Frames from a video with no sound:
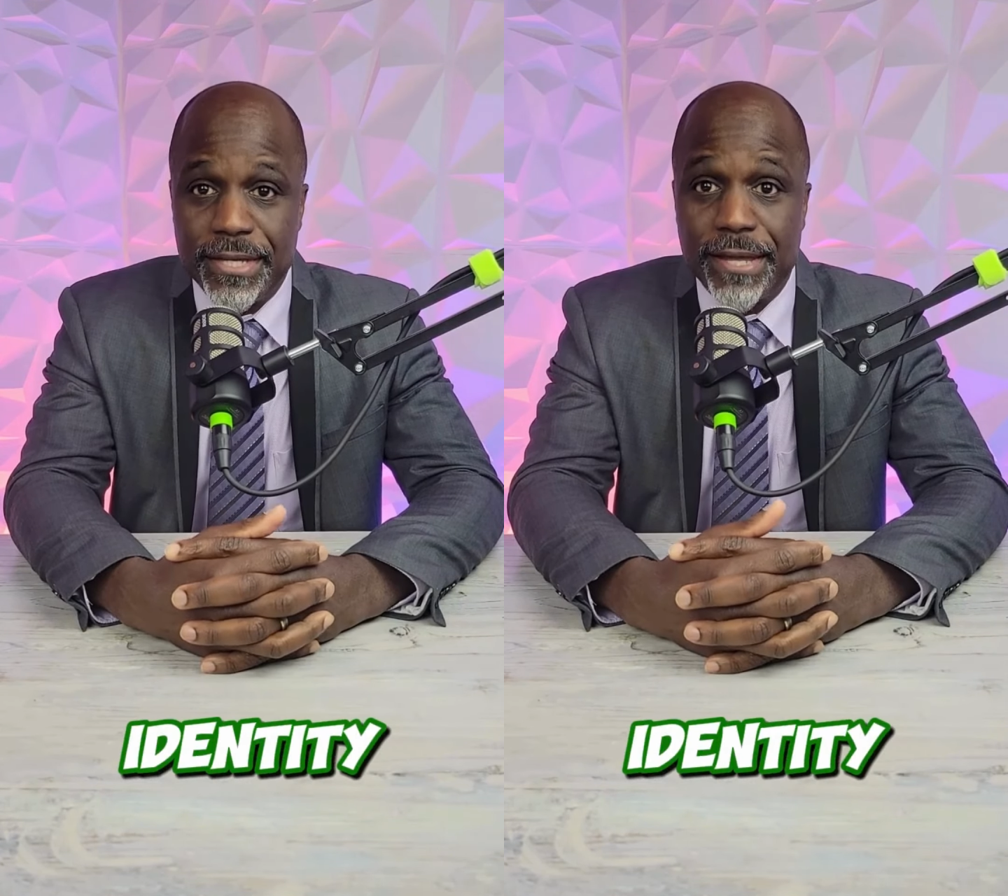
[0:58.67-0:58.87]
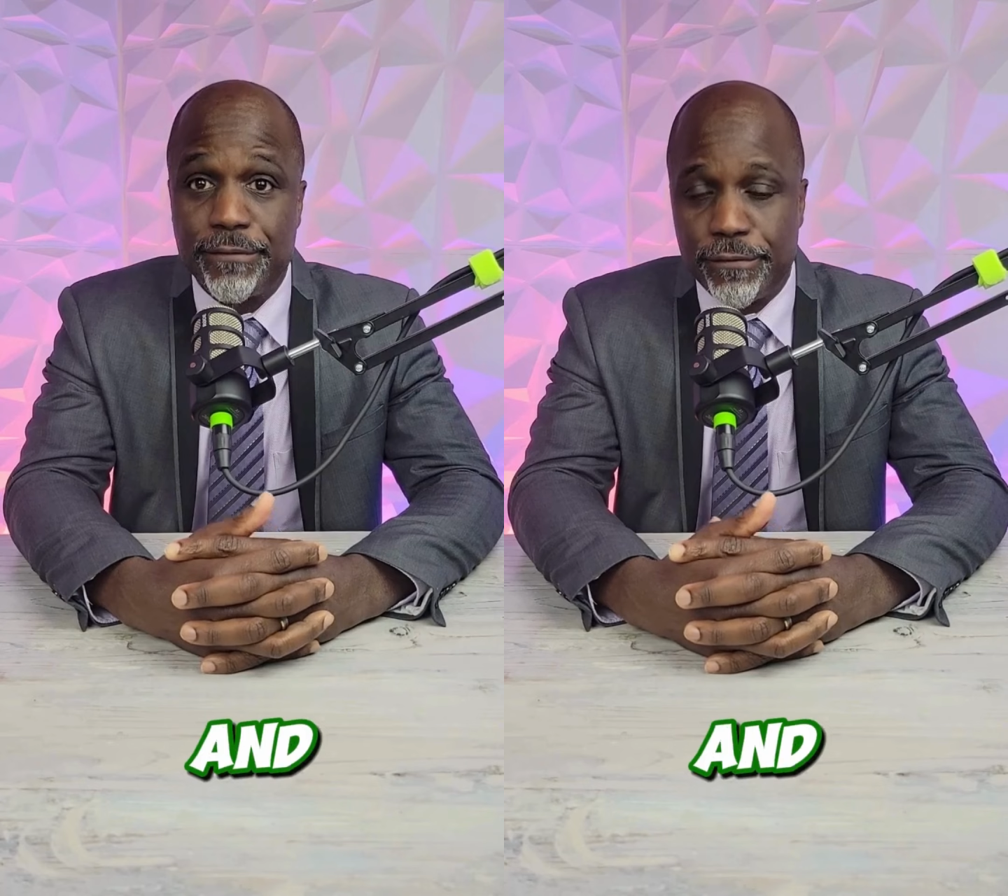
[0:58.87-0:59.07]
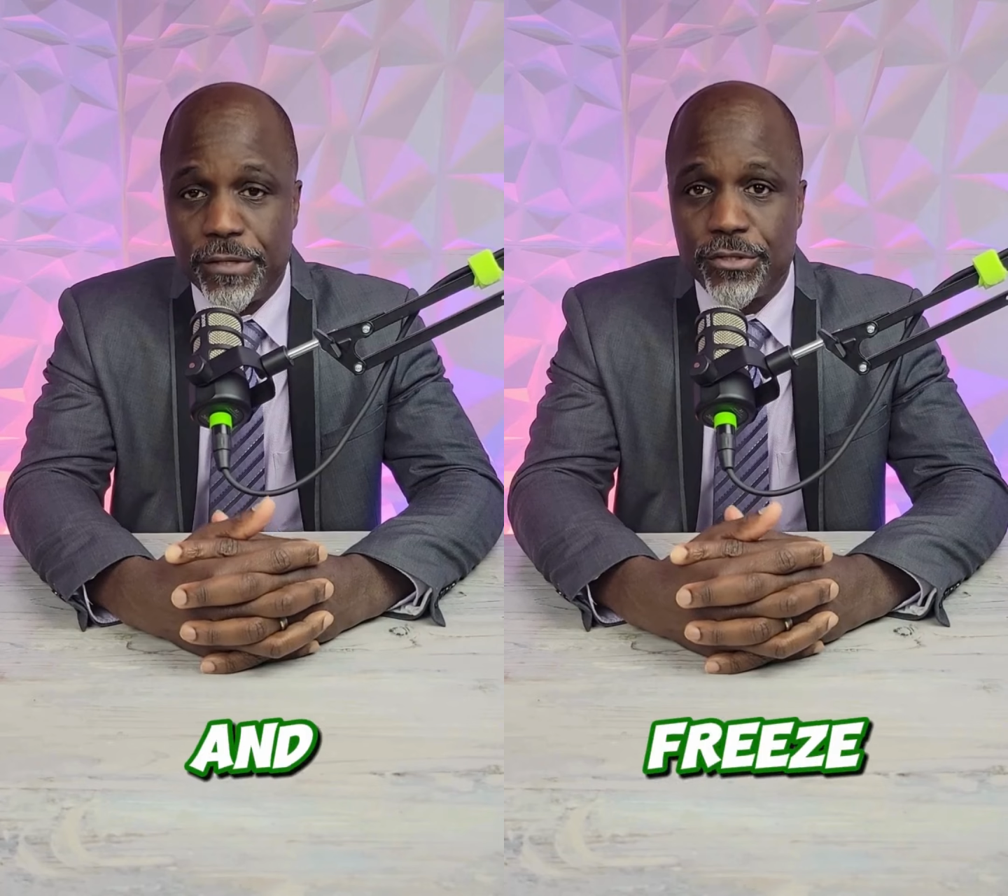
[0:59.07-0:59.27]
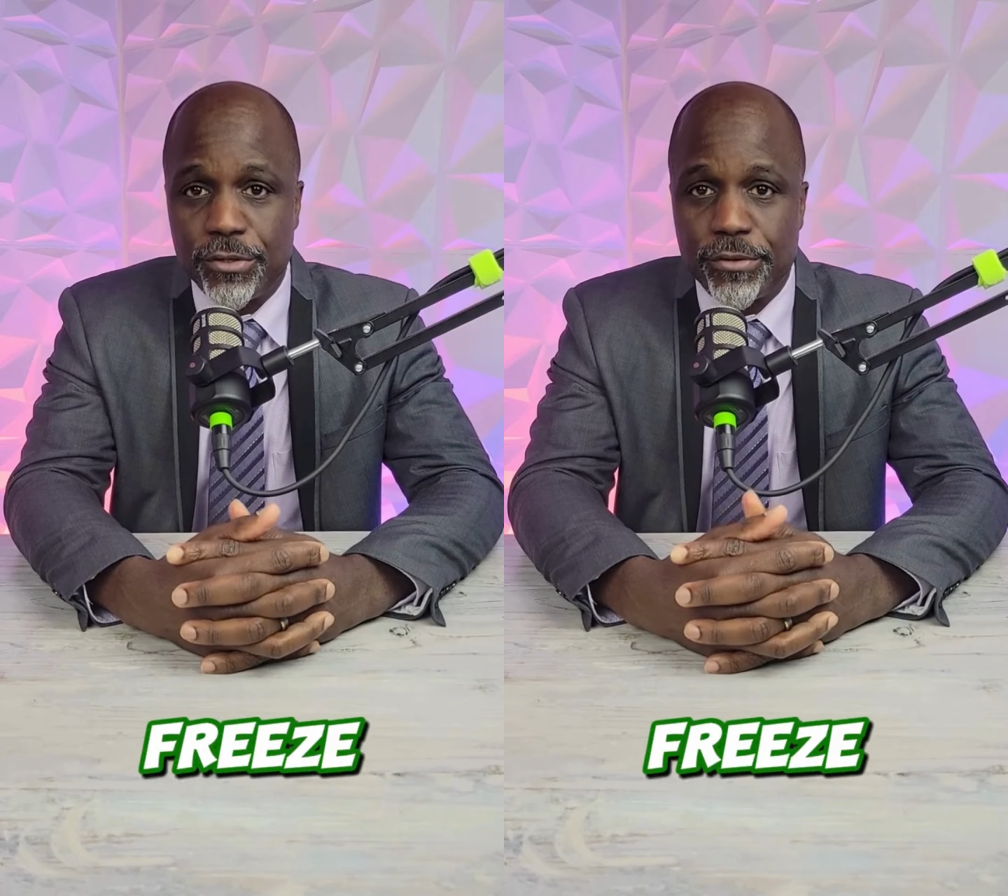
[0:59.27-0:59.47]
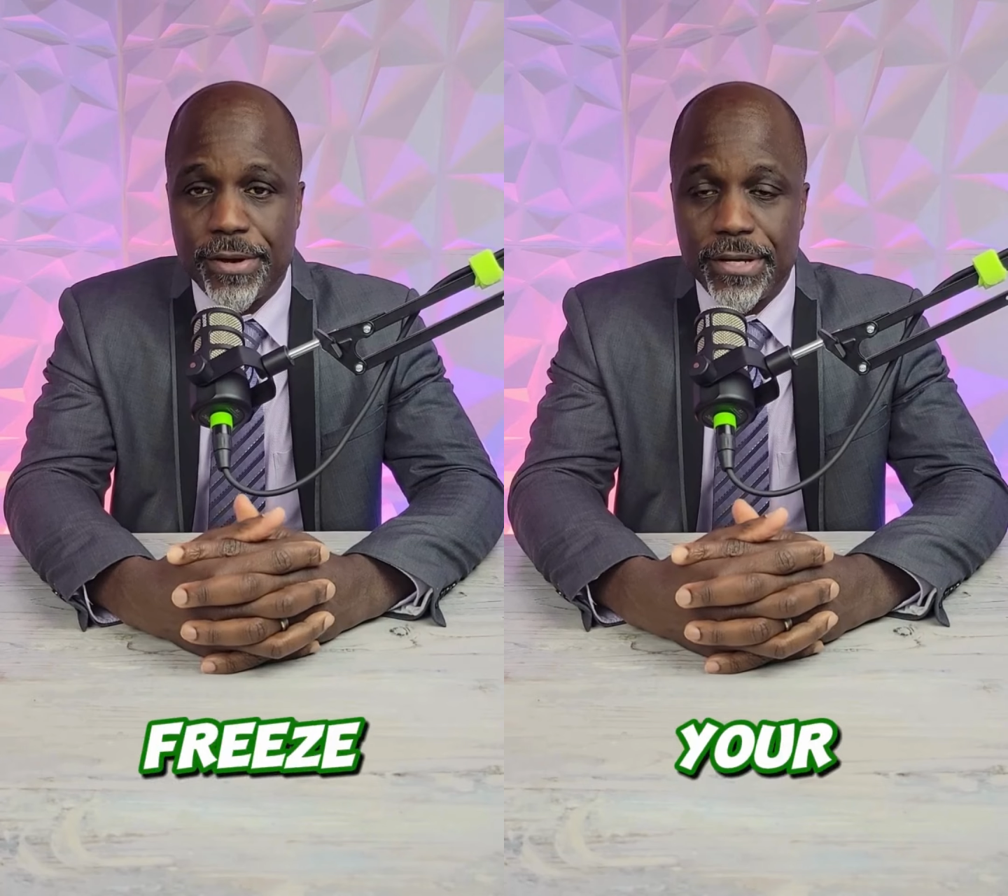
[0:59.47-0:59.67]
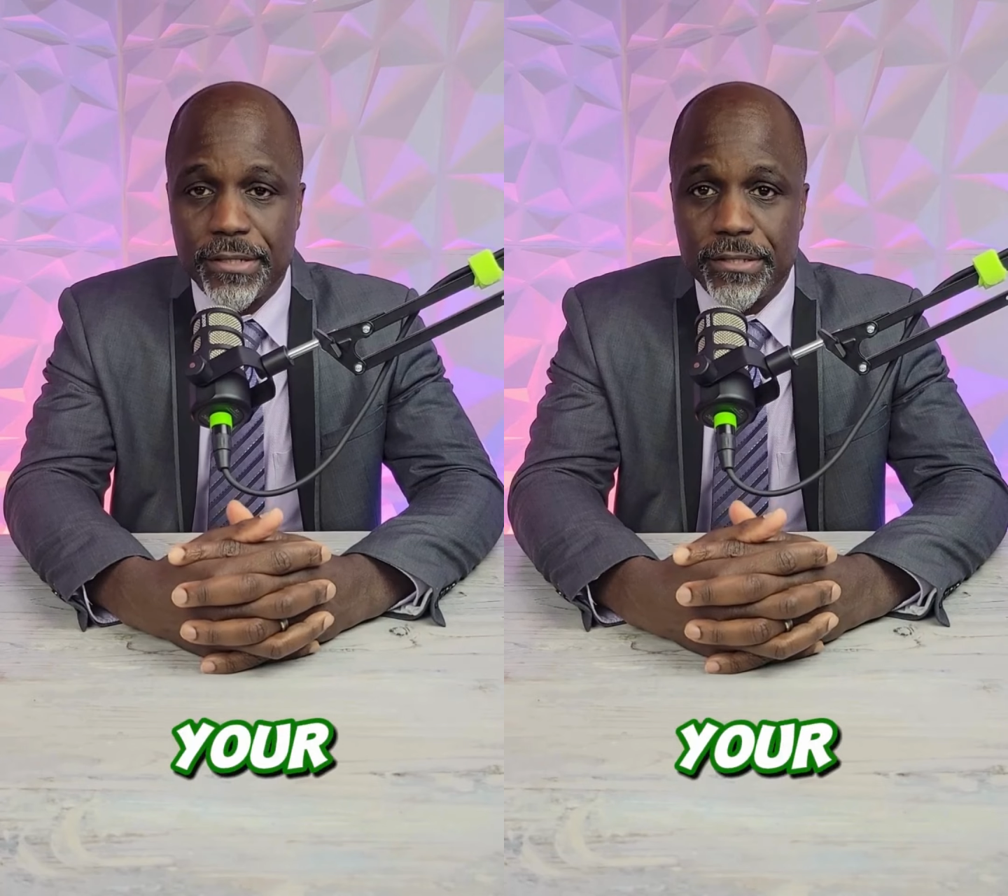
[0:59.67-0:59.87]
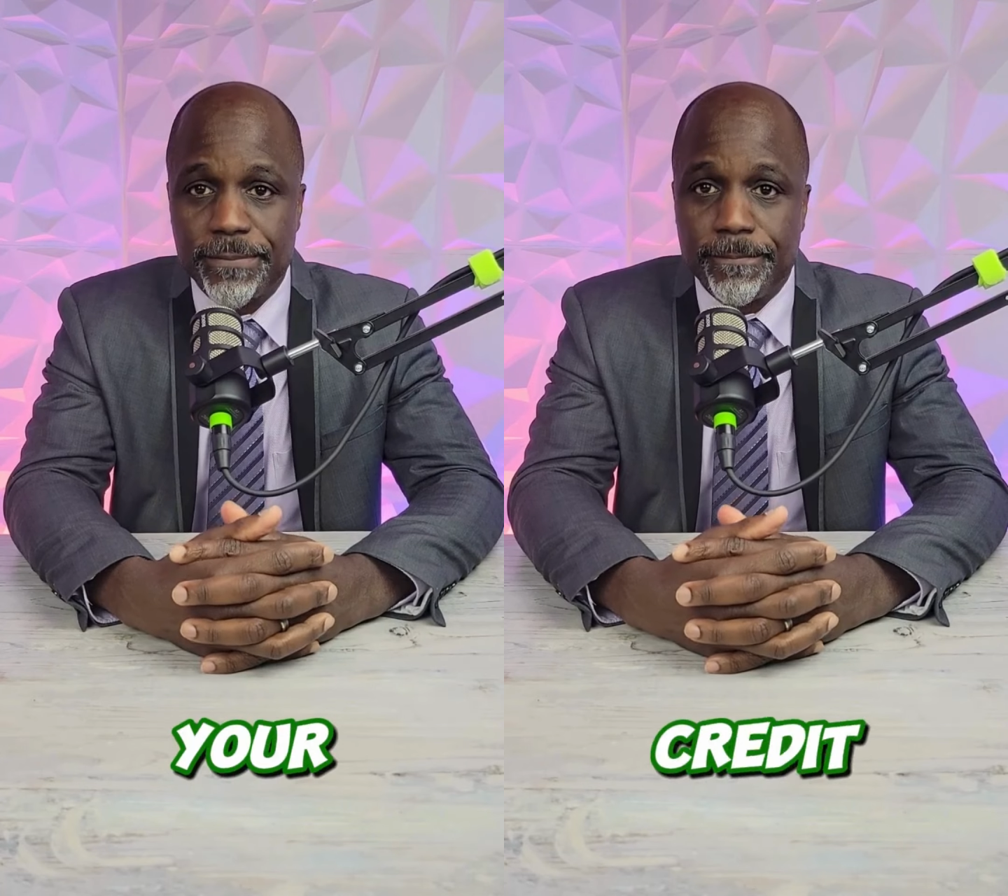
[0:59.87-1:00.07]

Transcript: and freeze your credit.